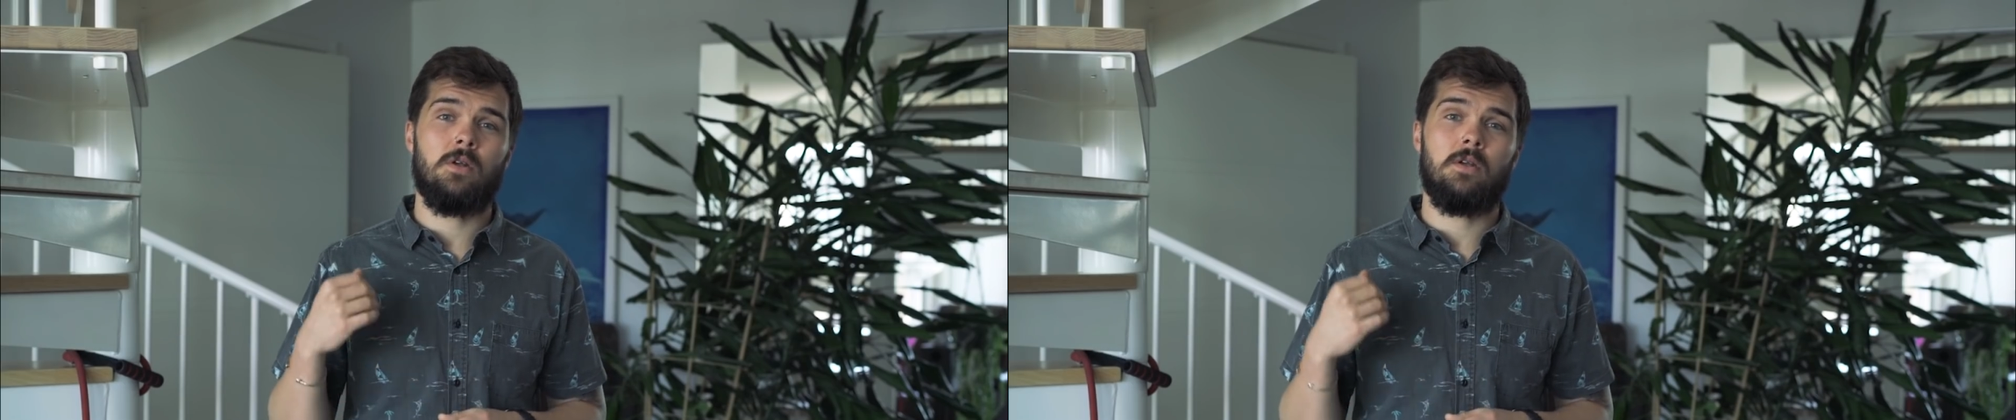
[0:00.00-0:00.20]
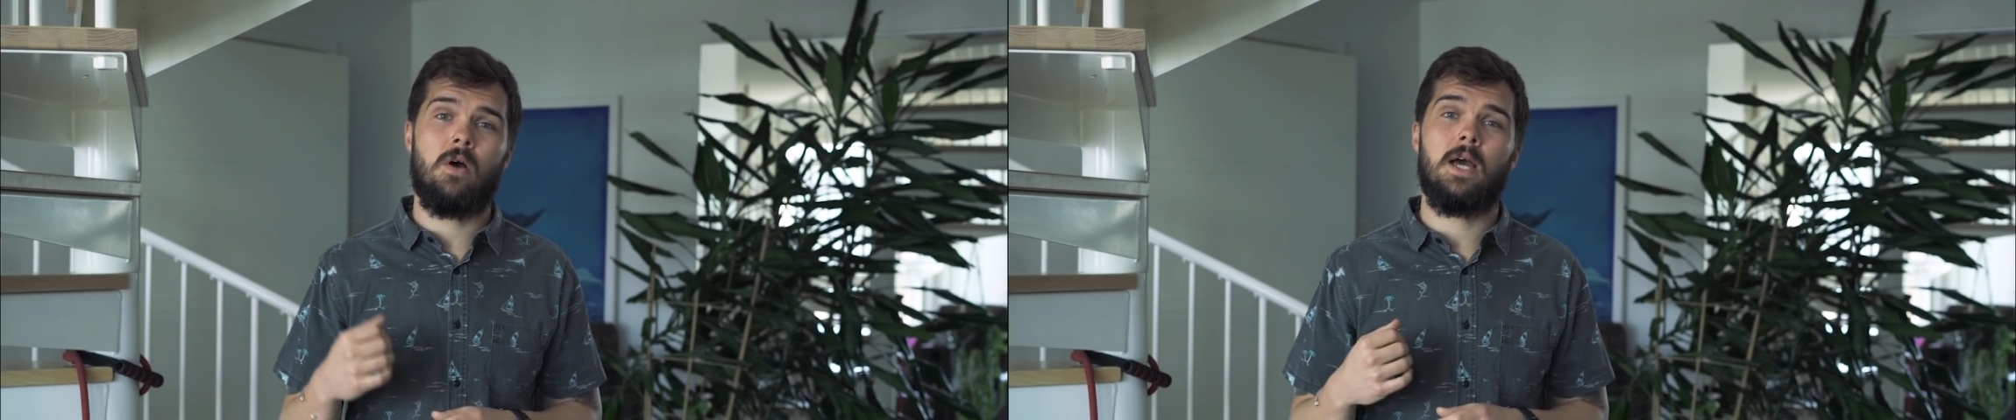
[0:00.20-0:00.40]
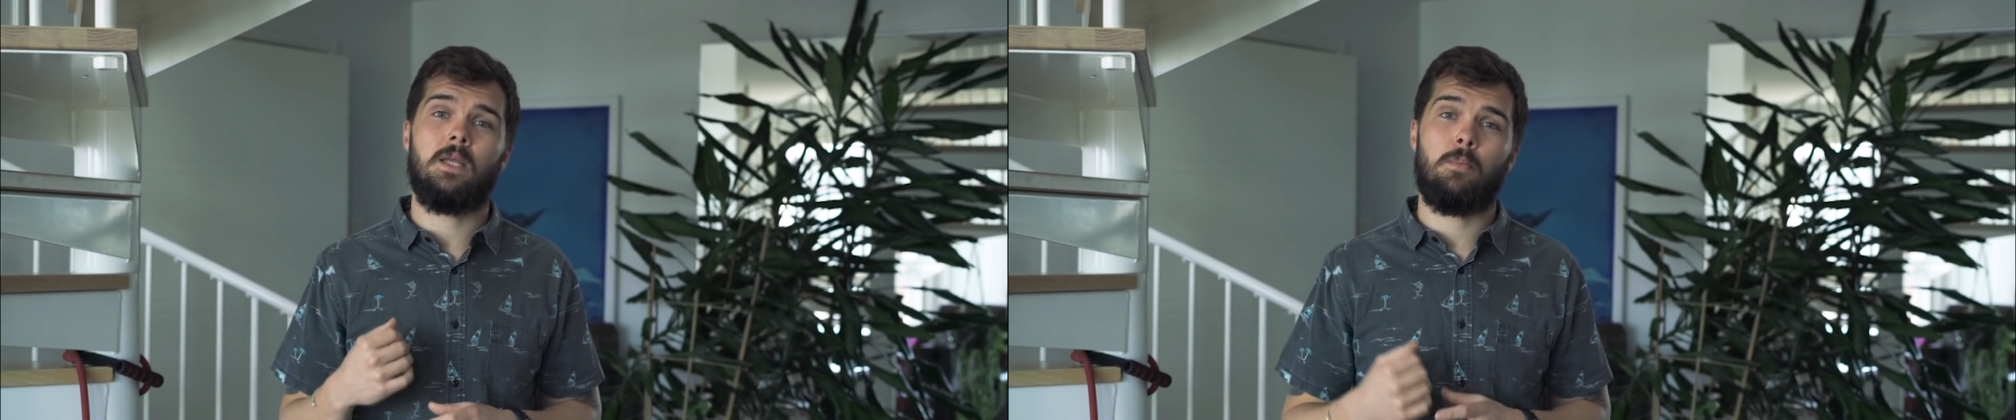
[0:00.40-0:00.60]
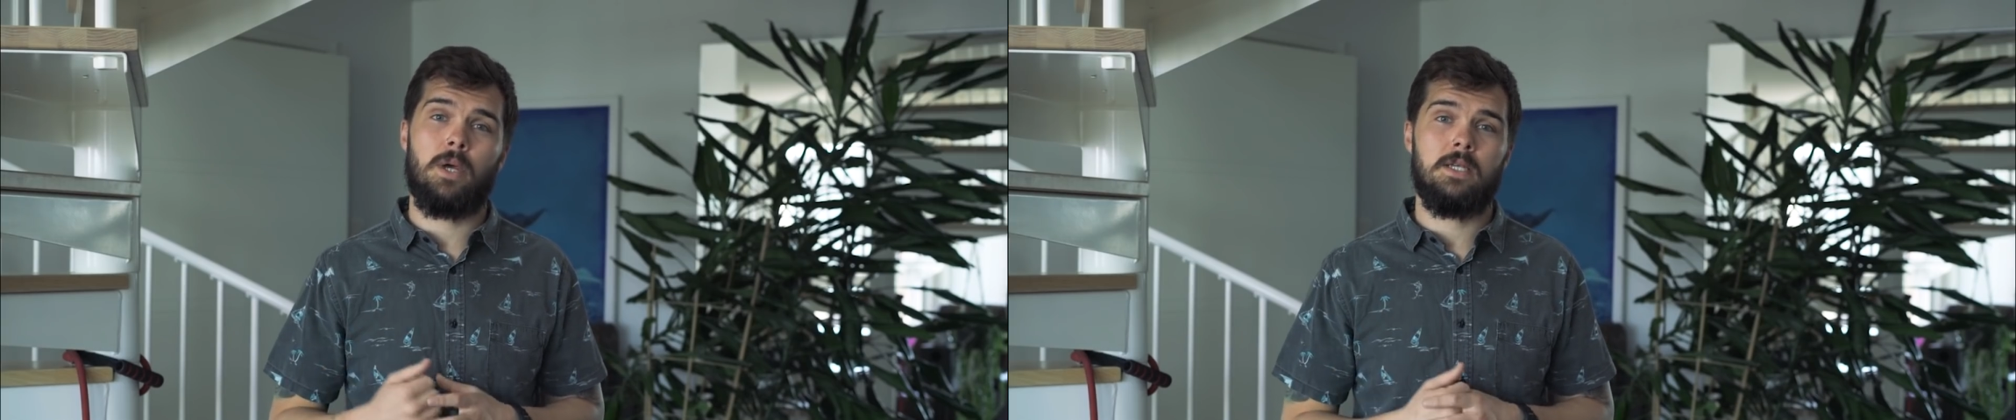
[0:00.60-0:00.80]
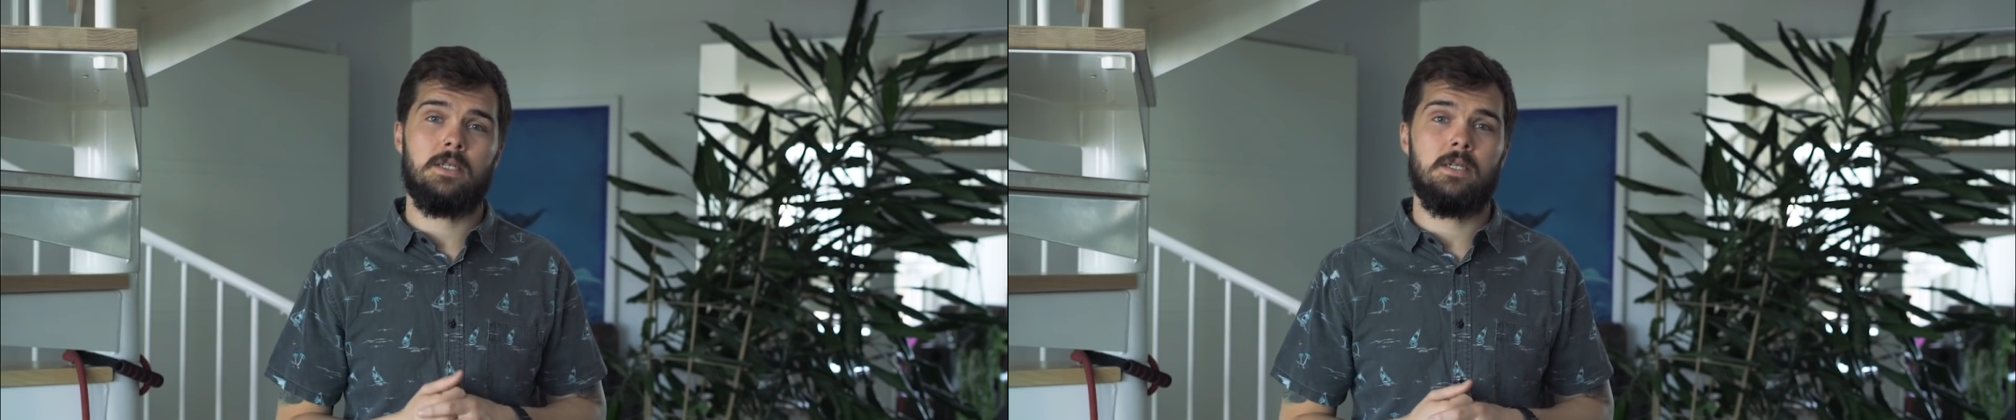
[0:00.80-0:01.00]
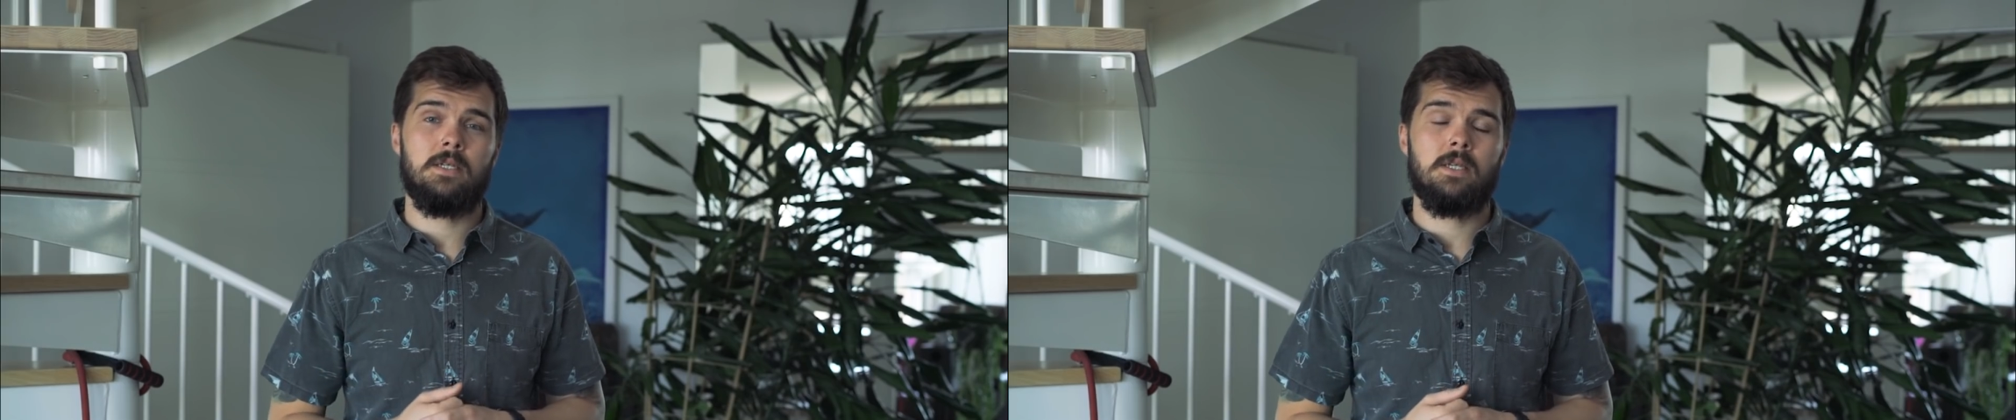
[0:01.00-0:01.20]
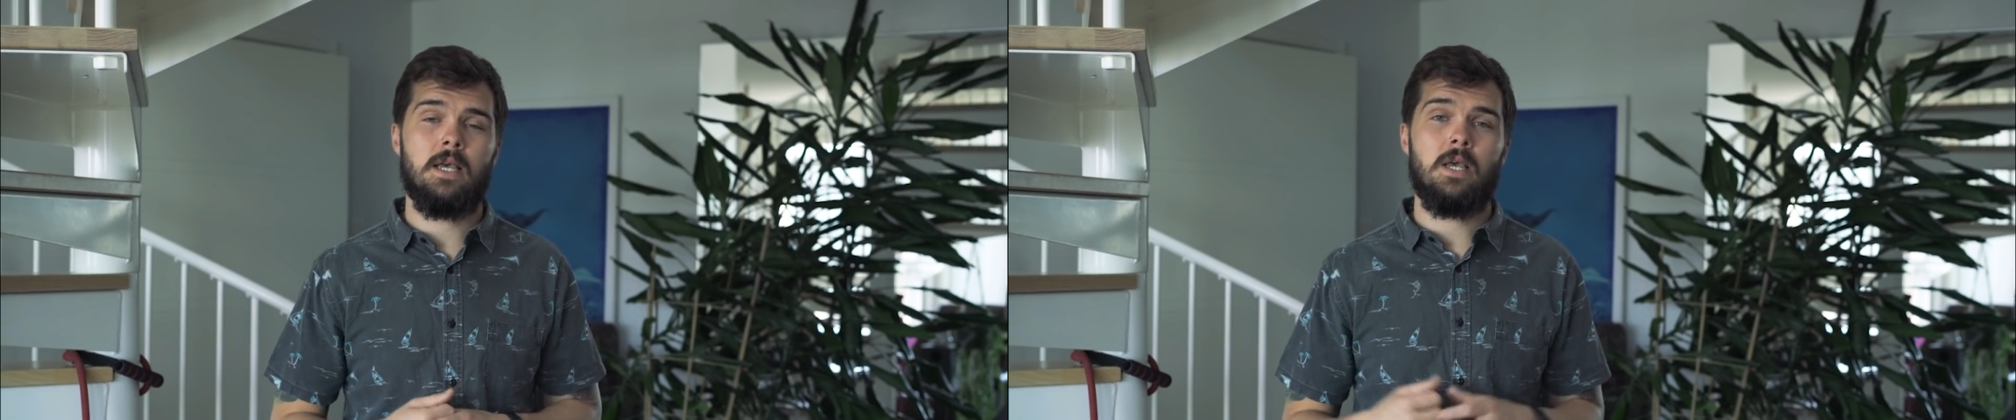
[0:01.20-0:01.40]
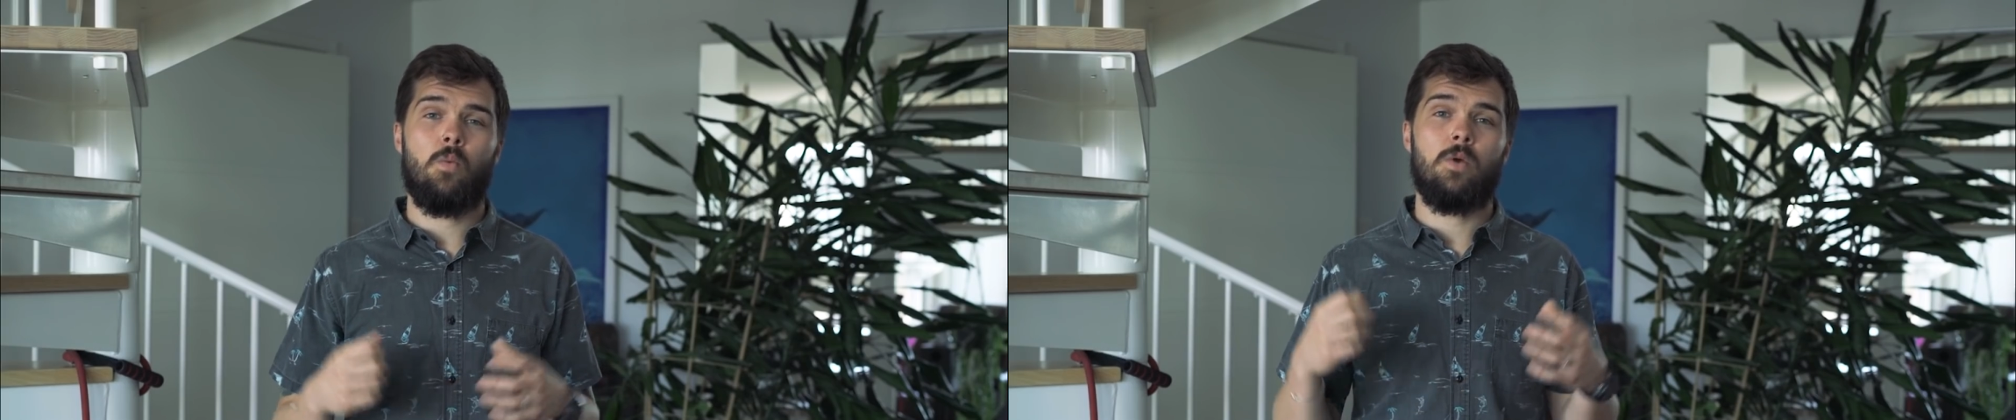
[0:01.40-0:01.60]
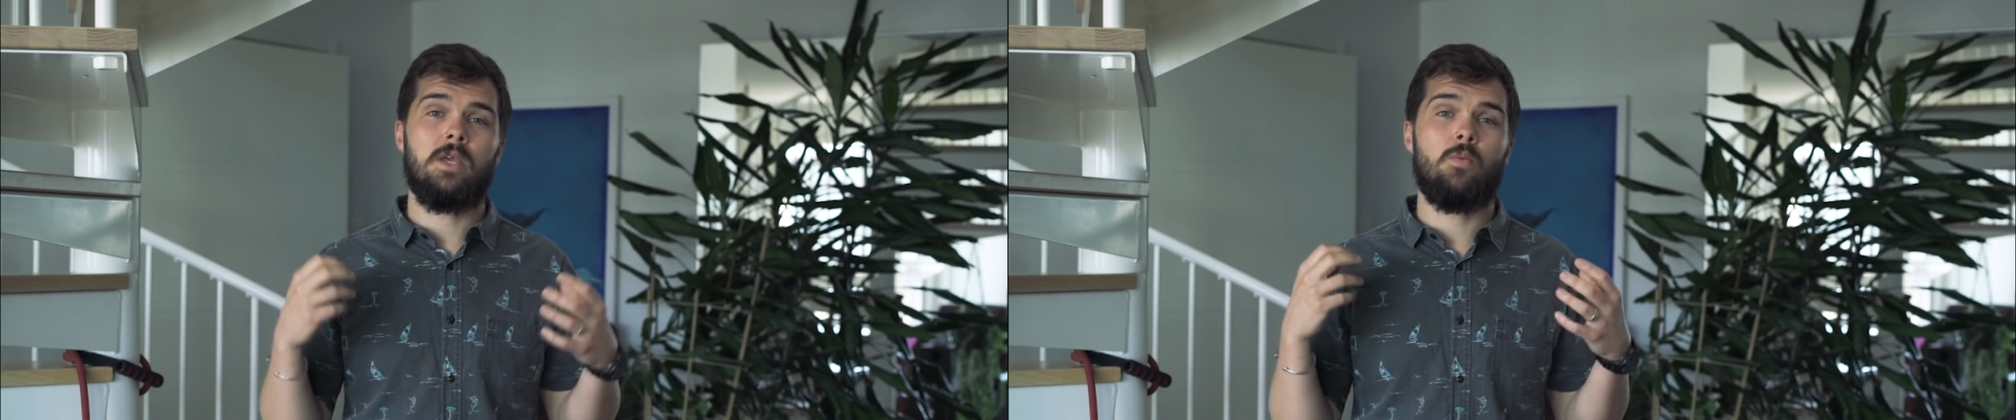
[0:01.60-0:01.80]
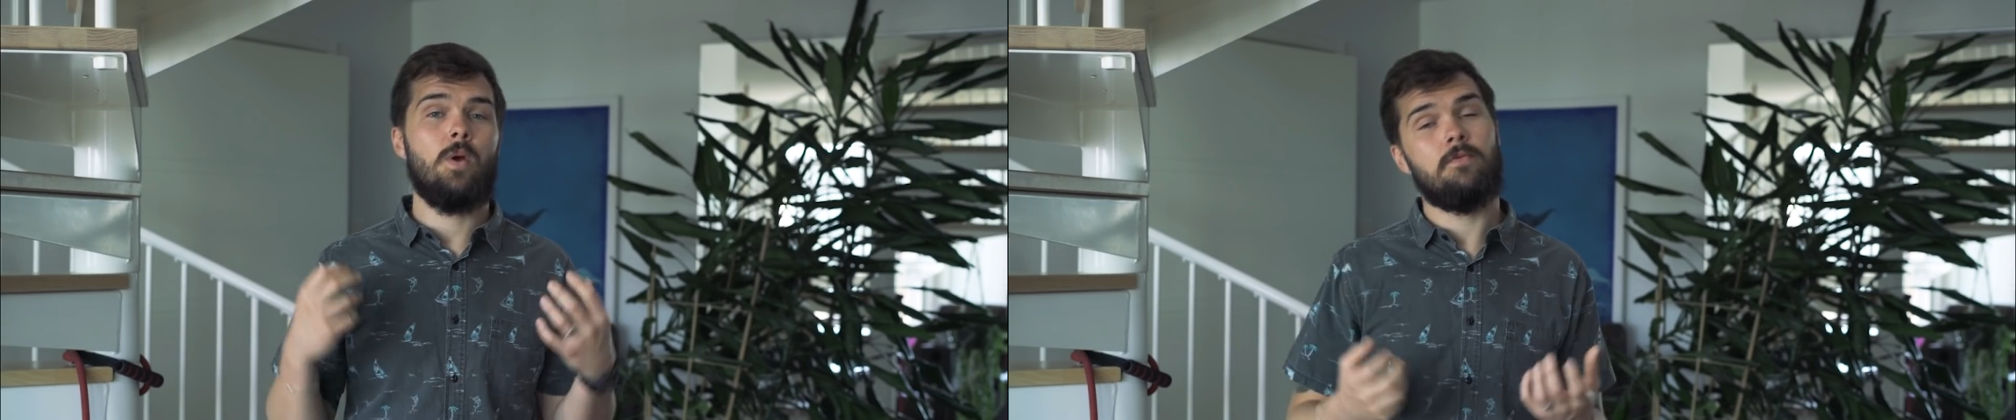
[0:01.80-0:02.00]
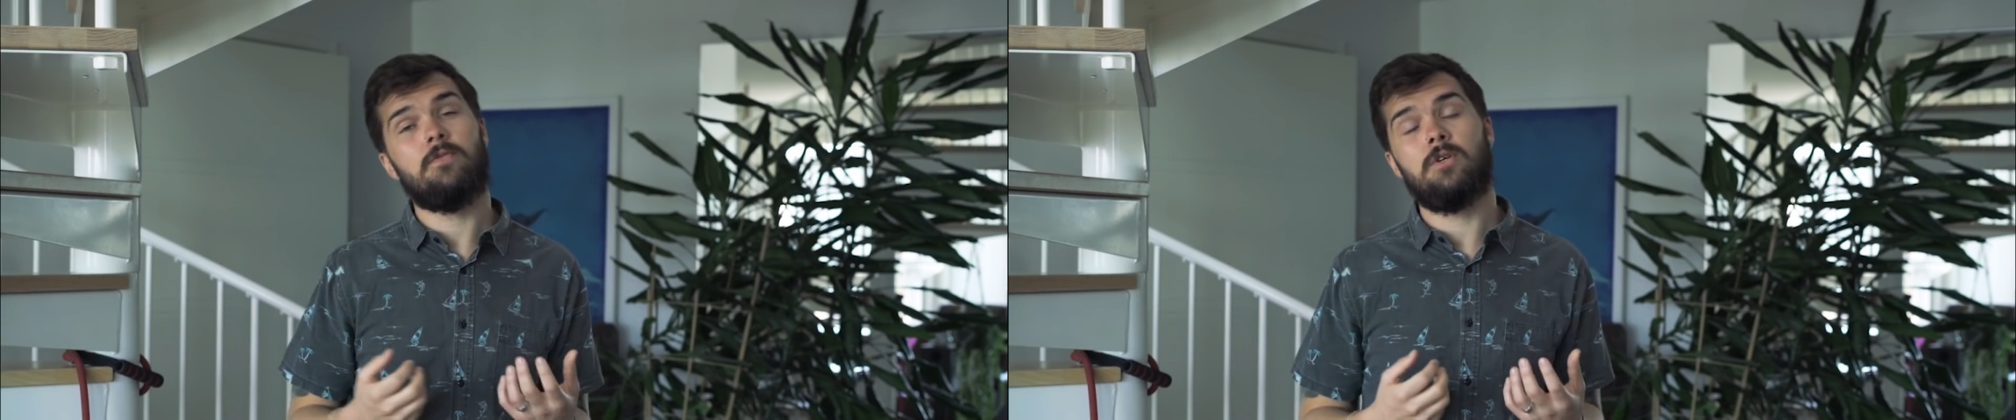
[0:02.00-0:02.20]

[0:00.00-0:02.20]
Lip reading: nightly basis. We went for